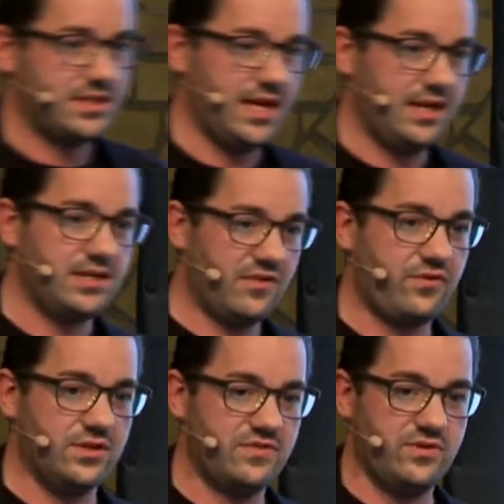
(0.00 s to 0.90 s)
see any
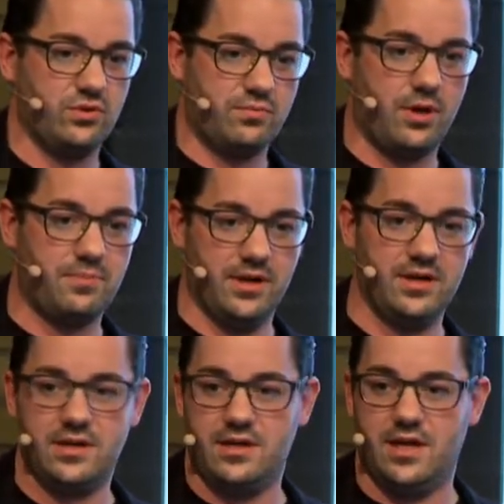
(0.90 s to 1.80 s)
difference if you do proper
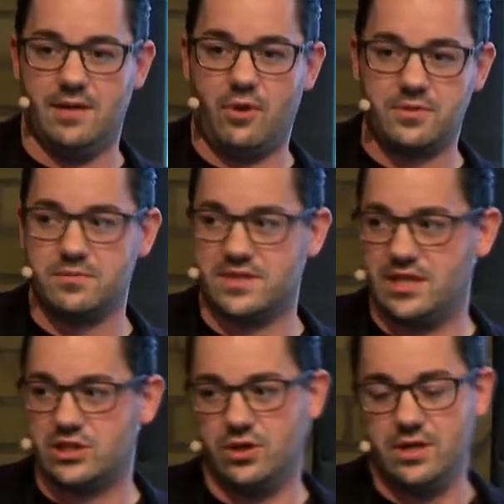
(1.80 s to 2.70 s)

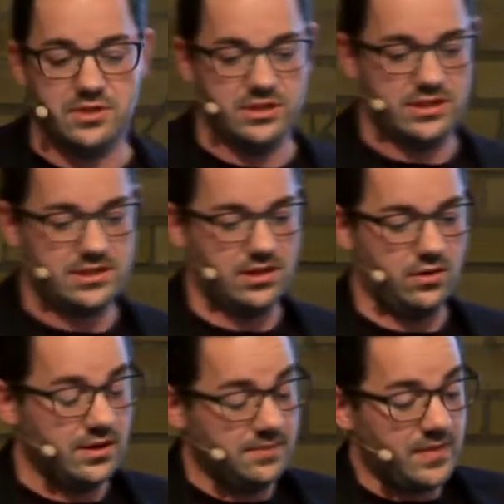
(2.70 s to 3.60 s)
optimization on images.
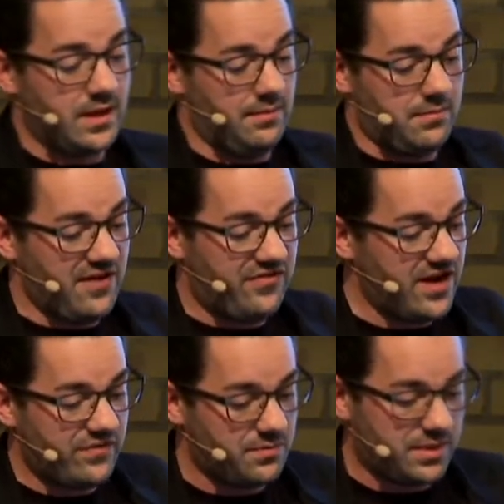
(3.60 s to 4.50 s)
So my
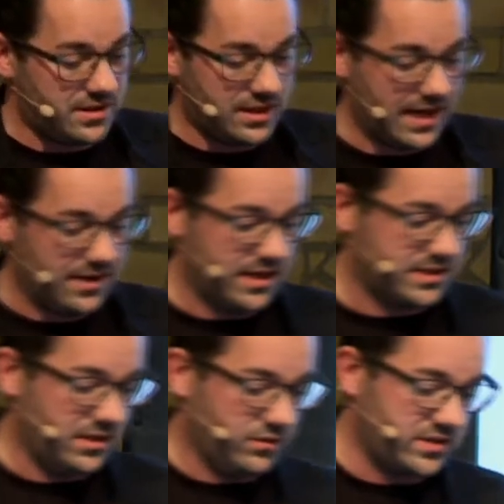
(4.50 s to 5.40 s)
favorite, but again,
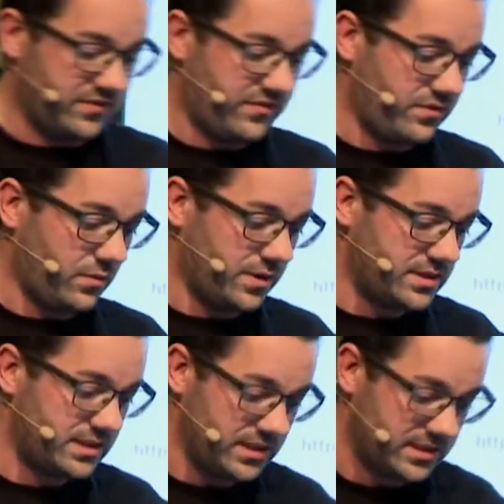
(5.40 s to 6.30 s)
there's loads of different
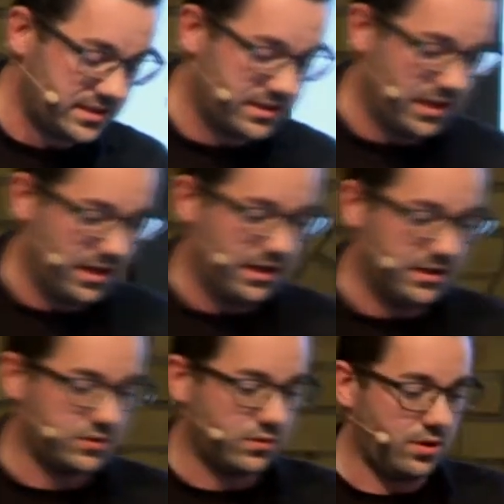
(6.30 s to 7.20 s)
ones, is
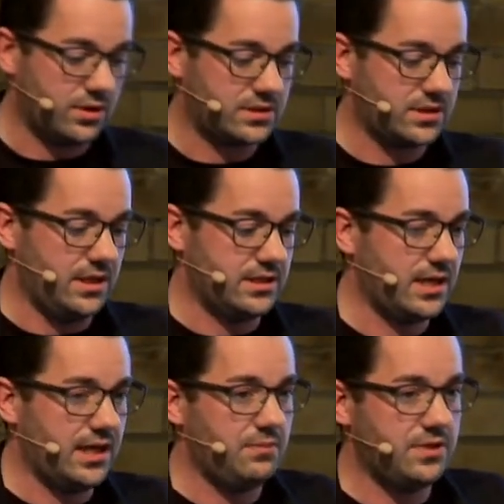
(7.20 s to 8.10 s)
a tool called
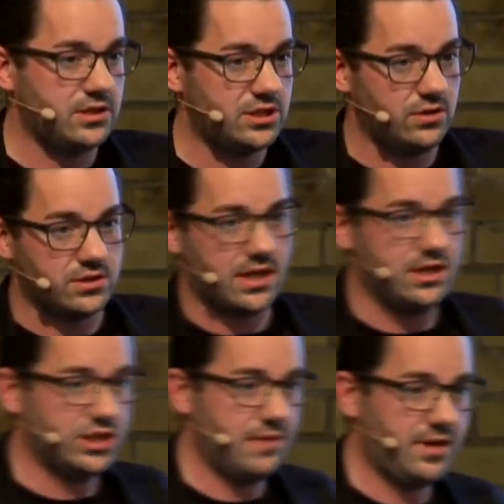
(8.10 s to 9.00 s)
TinyPNG or
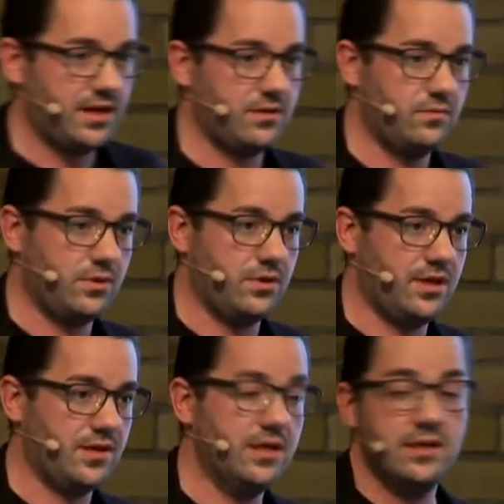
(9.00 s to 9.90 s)
TinyJPEG, one or
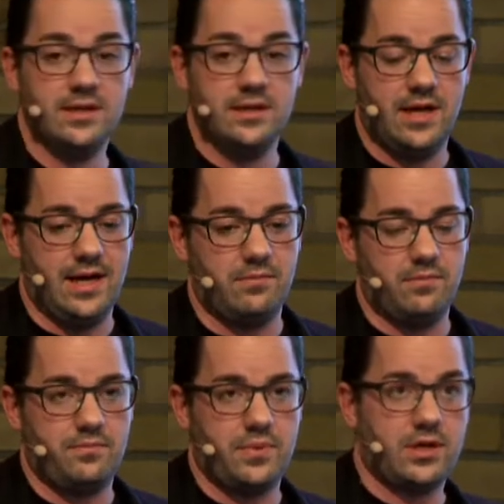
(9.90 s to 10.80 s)
the other.
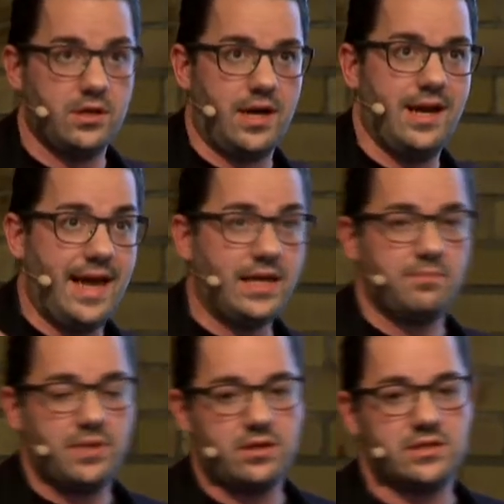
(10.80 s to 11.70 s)
I like
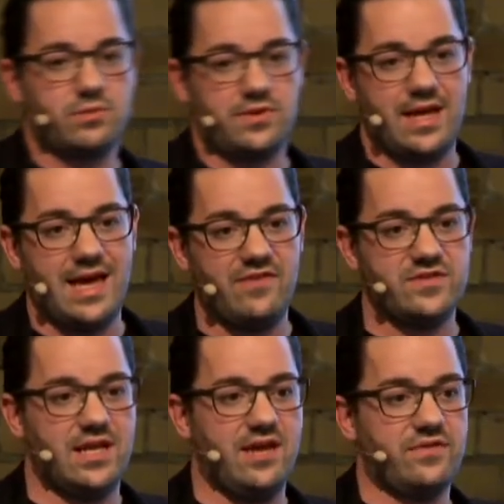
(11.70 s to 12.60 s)
it because what they have
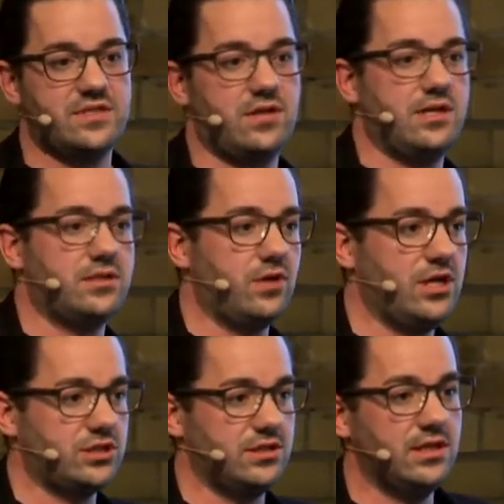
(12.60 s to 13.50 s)
is they have a straight
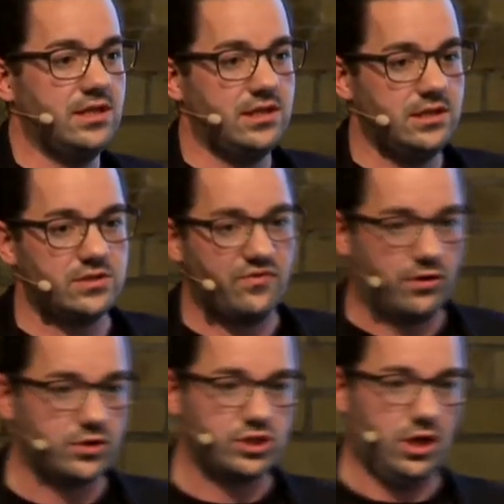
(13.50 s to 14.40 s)
integration into
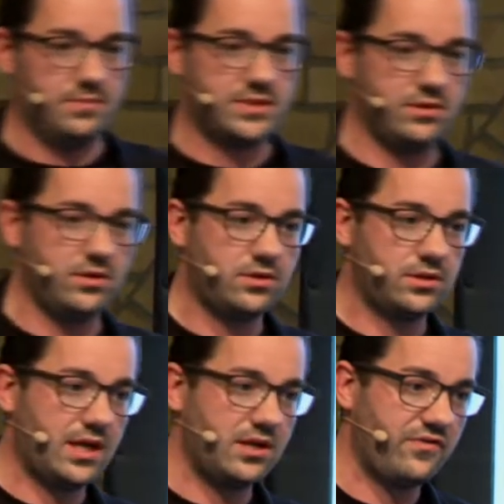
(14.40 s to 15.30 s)
Photoshop. So you
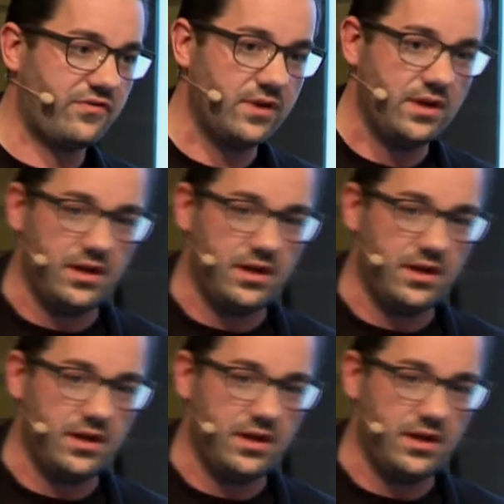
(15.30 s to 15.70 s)
could kind of